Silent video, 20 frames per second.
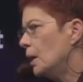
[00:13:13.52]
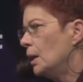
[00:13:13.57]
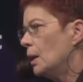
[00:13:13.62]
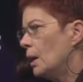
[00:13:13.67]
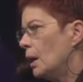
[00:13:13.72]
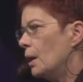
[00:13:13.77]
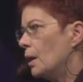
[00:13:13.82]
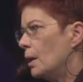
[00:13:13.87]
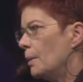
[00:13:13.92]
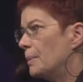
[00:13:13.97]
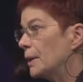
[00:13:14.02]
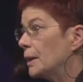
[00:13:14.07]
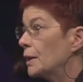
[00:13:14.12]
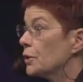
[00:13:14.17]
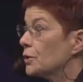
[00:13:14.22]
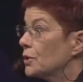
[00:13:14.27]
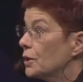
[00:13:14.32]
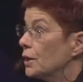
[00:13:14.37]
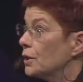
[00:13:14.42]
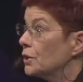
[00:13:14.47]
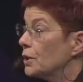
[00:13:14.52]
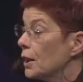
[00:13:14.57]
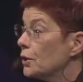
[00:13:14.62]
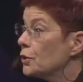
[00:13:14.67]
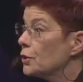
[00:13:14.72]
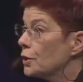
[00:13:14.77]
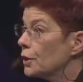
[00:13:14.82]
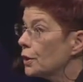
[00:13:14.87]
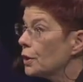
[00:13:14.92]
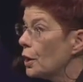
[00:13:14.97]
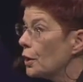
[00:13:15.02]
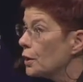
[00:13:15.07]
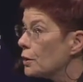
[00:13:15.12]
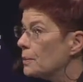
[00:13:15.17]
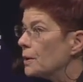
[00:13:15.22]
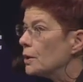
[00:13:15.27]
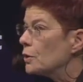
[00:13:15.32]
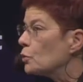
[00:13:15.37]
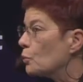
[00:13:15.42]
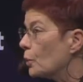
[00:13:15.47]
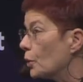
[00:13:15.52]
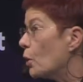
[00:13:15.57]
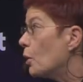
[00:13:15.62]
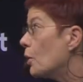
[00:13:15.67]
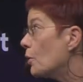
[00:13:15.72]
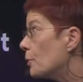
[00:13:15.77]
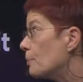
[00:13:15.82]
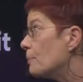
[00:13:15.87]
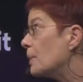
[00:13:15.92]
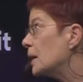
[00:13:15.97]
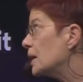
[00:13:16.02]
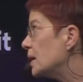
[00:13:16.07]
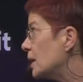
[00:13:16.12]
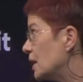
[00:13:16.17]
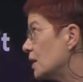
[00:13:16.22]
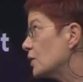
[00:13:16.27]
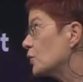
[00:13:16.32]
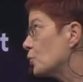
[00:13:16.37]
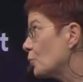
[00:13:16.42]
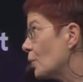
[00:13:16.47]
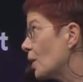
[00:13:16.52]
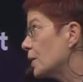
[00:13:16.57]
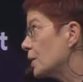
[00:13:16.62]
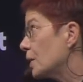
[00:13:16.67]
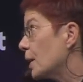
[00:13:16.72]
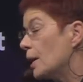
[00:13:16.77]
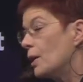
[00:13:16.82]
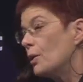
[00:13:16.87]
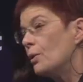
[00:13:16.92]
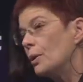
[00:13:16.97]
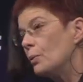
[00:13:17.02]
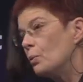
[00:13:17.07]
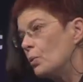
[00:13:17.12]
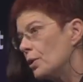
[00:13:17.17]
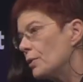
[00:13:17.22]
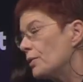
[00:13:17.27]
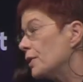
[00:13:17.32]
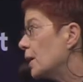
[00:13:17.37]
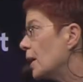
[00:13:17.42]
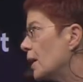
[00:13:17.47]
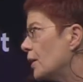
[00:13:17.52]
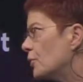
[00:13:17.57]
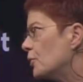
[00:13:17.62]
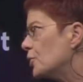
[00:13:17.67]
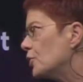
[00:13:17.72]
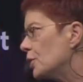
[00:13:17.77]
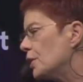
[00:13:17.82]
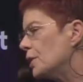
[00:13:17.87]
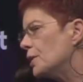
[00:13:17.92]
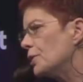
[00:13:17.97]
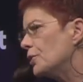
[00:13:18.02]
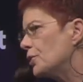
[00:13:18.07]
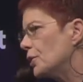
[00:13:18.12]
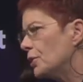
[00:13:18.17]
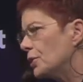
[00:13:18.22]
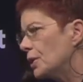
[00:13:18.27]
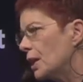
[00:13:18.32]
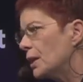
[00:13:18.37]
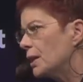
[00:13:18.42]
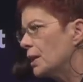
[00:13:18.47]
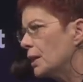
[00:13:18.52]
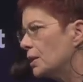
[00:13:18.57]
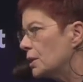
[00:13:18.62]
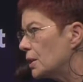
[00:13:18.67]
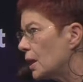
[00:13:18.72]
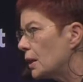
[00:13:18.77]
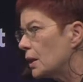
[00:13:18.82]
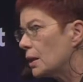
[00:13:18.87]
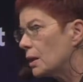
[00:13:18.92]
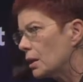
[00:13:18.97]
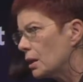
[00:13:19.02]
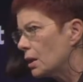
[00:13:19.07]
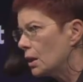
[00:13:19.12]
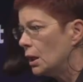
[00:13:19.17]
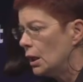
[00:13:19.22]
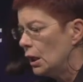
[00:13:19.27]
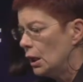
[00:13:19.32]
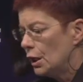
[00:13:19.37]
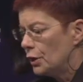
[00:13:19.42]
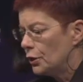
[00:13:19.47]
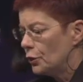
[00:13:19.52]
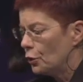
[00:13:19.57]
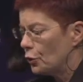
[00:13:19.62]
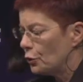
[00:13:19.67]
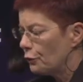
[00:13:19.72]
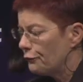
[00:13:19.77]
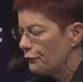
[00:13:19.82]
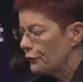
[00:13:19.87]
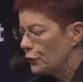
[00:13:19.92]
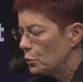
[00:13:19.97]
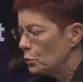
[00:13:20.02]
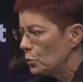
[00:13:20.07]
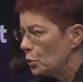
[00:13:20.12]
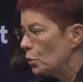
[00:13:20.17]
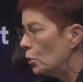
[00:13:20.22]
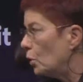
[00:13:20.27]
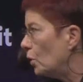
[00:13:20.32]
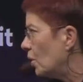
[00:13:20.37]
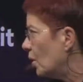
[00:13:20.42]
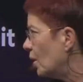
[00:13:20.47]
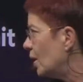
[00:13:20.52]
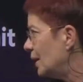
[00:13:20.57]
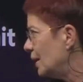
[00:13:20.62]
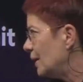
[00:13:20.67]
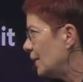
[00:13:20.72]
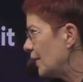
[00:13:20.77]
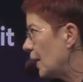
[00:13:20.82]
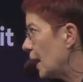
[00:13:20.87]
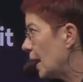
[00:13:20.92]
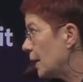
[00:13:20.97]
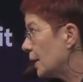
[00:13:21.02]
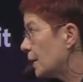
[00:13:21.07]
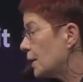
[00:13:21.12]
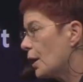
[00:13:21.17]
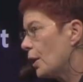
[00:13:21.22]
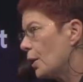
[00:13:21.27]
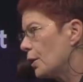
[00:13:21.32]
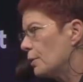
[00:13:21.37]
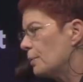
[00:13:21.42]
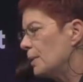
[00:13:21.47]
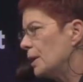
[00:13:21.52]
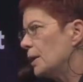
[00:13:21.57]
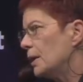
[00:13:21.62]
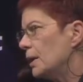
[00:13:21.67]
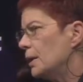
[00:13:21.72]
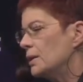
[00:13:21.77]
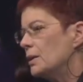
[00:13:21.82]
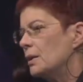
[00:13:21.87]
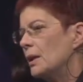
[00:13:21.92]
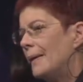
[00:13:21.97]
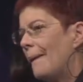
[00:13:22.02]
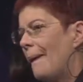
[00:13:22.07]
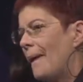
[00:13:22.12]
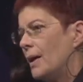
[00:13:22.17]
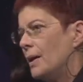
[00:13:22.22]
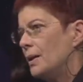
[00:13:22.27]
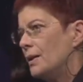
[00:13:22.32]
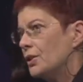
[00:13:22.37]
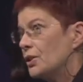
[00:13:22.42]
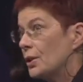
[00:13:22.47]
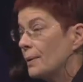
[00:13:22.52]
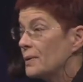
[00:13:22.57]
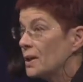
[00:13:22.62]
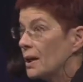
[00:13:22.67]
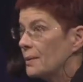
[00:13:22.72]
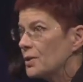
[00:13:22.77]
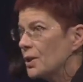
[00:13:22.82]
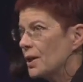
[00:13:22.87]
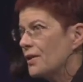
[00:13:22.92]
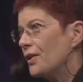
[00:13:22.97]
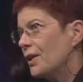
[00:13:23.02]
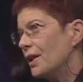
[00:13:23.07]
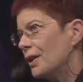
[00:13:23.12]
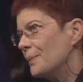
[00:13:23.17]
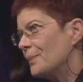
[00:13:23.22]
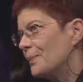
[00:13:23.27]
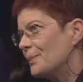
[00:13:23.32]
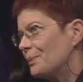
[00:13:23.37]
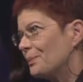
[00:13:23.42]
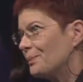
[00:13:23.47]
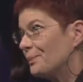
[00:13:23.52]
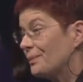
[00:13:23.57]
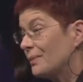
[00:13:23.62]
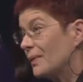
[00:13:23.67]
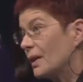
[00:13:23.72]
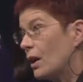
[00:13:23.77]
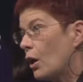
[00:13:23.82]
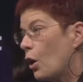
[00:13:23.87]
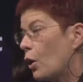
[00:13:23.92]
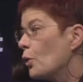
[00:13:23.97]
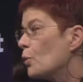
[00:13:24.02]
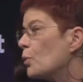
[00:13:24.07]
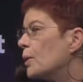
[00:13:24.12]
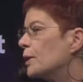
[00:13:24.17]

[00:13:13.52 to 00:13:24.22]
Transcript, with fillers: Uh, because the attention economy is where all the money is right now and where the energy is and taking data, you know, to fuel that economy. And sometimes I think, are we